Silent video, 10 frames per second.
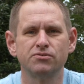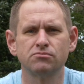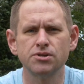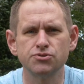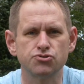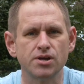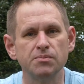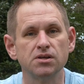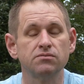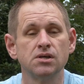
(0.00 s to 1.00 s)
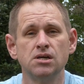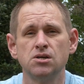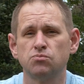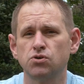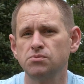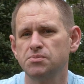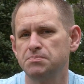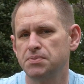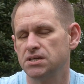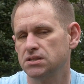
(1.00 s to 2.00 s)
of a road trip, and I've
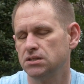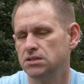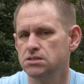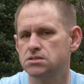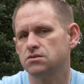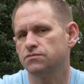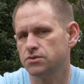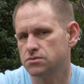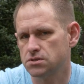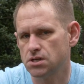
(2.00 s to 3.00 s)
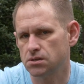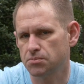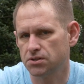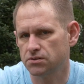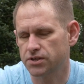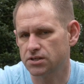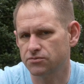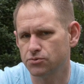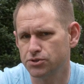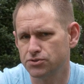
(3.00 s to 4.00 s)
probably picked the least photogenic part of
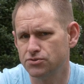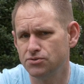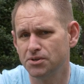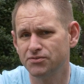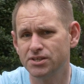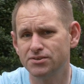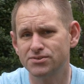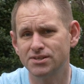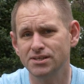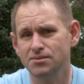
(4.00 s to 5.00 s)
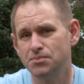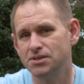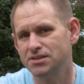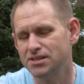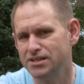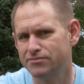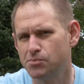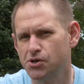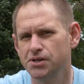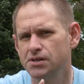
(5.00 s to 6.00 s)
California to do my video today, but never
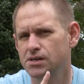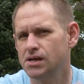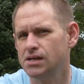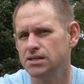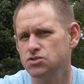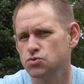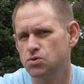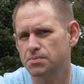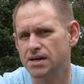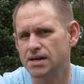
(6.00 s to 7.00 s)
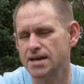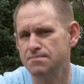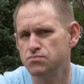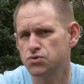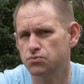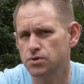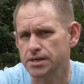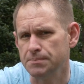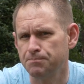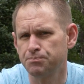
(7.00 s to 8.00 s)
mind. Let's talk about
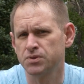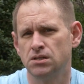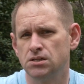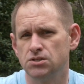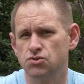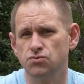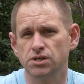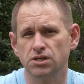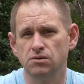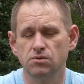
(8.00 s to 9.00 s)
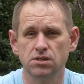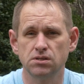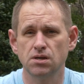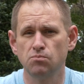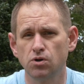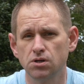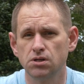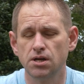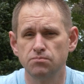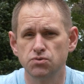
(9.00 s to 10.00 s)
M3. Now, historically with M1
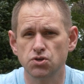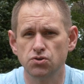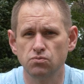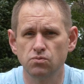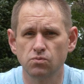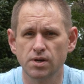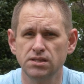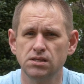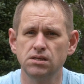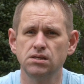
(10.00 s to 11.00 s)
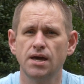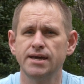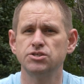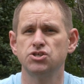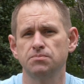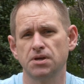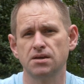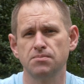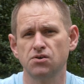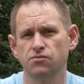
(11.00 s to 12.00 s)
and M2, when the A chip
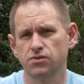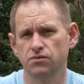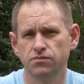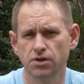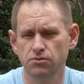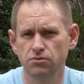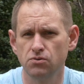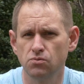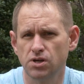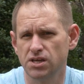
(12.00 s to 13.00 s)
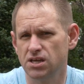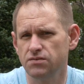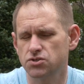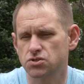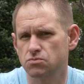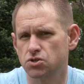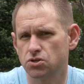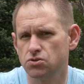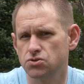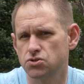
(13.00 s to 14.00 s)
came out for the phone, it gave us some
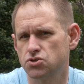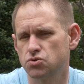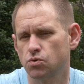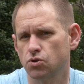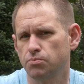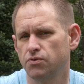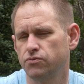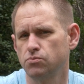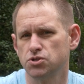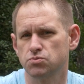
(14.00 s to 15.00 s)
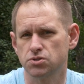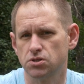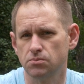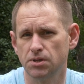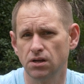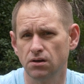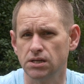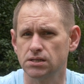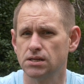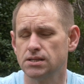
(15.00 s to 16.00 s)
clues as to what the performance was going to be
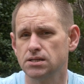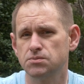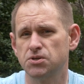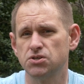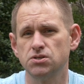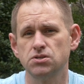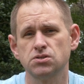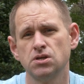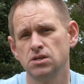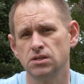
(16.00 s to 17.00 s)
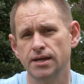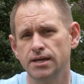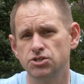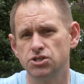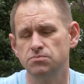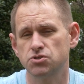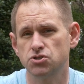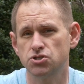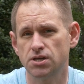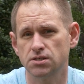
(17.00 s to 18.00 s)
like. And that's because the A chips
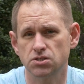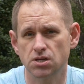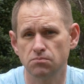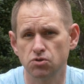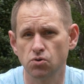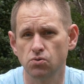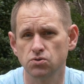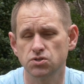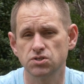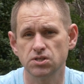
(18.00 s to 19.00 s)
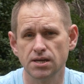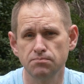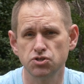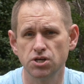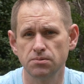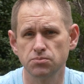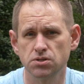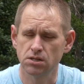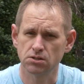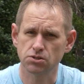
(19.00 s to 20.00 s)
share the same cores as the M
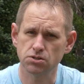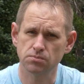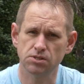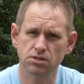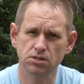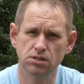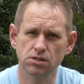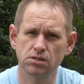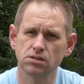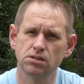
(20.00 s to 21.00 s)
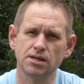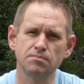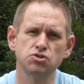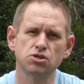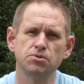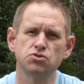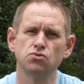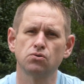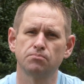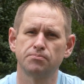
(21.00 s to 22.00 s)
chips. Now, just to be clear, the M chip is
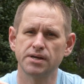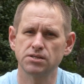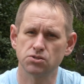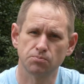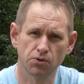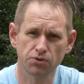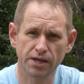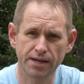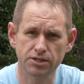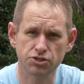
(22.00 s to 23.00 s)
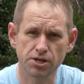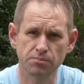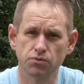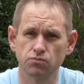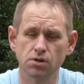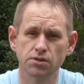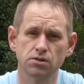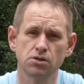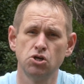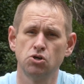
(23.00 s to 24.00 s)
not based upon the A chip.
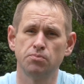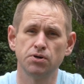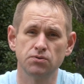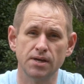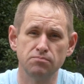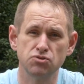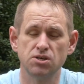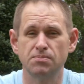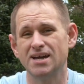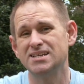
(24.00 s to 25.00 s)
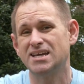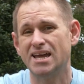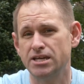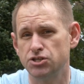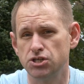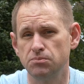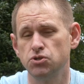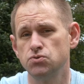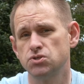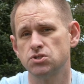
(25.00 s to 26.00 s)
Rather, both M chip and A chip
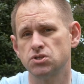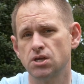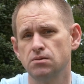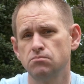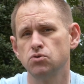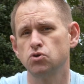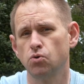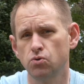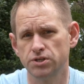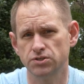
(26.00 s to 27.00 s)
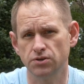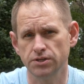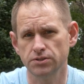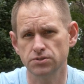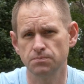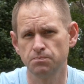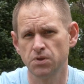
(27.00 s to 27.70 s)
use the same core designs.